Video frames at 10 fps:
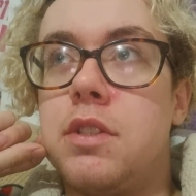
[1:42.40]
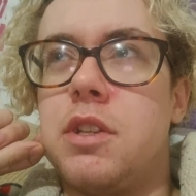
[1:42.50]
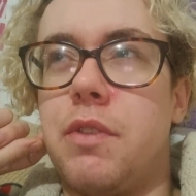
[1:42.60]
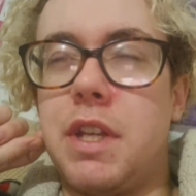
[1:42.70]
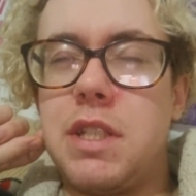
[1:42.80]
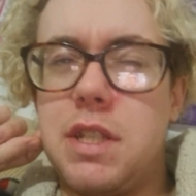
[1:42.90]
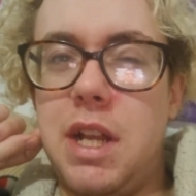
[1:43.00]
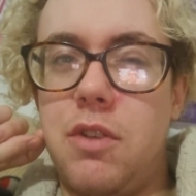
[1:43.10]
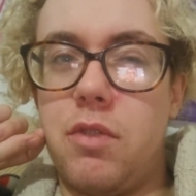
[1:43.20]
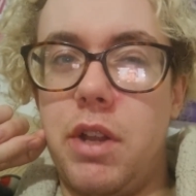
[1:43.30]
Still think it's
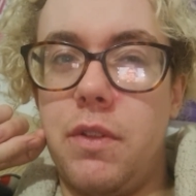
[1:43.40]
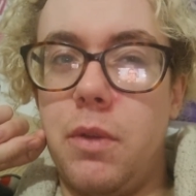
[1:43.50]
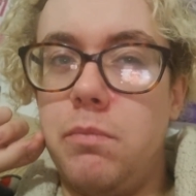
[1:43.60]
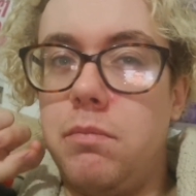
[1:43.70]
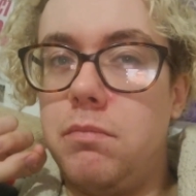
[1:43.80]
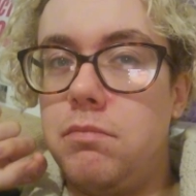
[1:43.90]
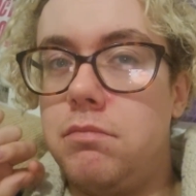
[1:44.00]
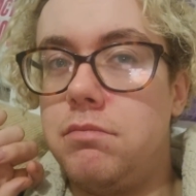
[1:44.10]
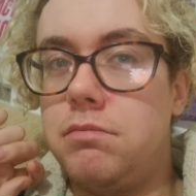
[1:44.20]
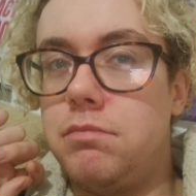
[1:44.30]
downgrade though.
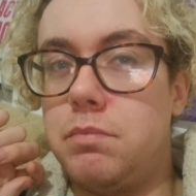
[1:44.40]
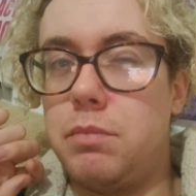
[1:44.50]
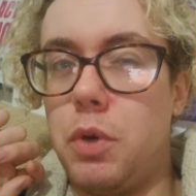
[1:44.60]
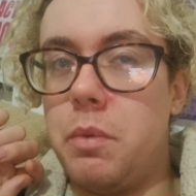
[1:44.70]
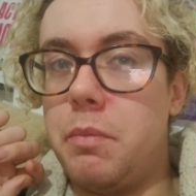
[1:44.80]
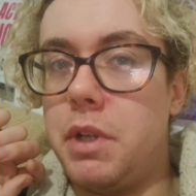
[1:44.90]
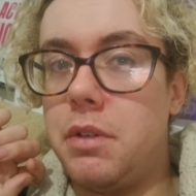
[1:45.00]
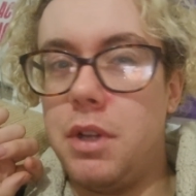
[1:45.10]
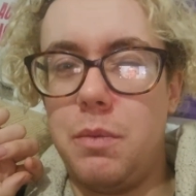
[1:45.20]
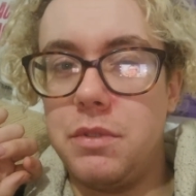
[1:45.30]
Probably. We'll
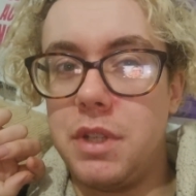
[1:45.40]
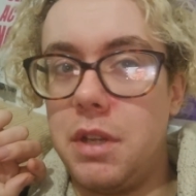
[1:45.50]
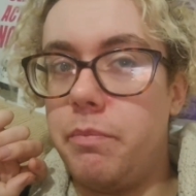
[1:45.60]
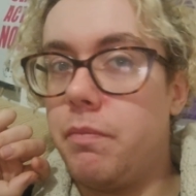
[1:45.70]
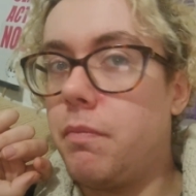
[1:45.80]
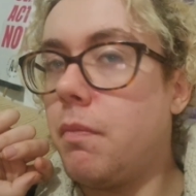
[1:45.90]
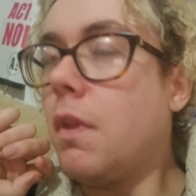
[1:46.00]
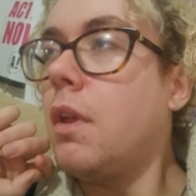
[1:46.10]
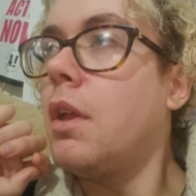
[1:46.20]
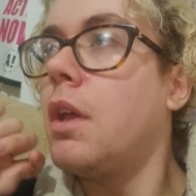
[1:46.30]
see.
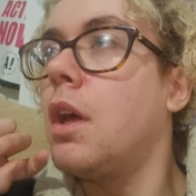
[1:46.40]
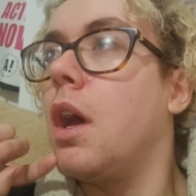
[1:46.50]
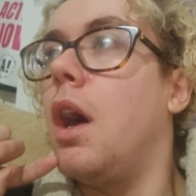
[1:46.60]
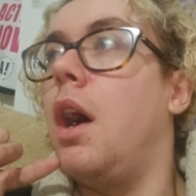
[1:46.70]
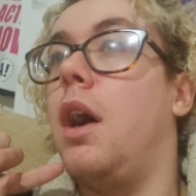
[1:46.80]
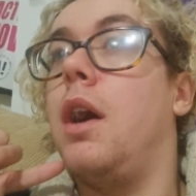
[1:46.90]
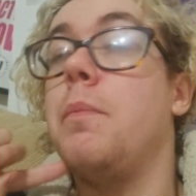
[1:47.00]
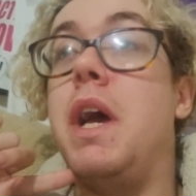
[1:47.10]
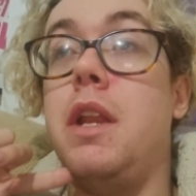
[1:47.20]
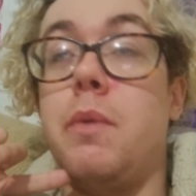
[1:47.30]

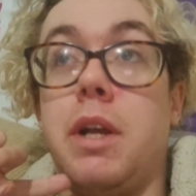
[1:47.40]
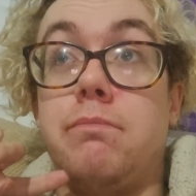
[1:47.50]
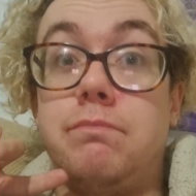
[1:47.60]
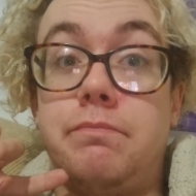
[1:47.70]
Um, anyway.